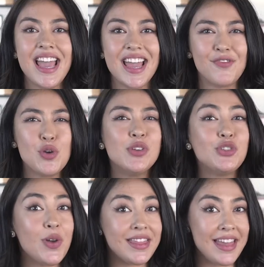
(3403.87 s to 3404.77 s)
If you
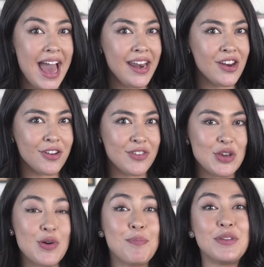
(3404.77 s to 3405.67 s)
enjoyed that
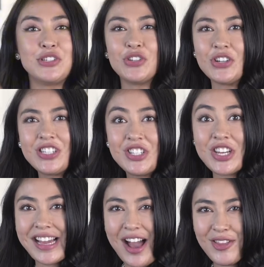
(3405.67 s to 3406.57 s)
interview, be sure to
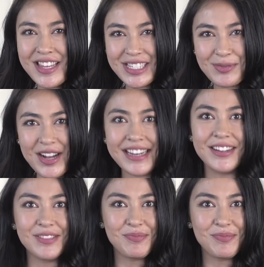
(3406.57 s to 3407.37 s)
check out this one.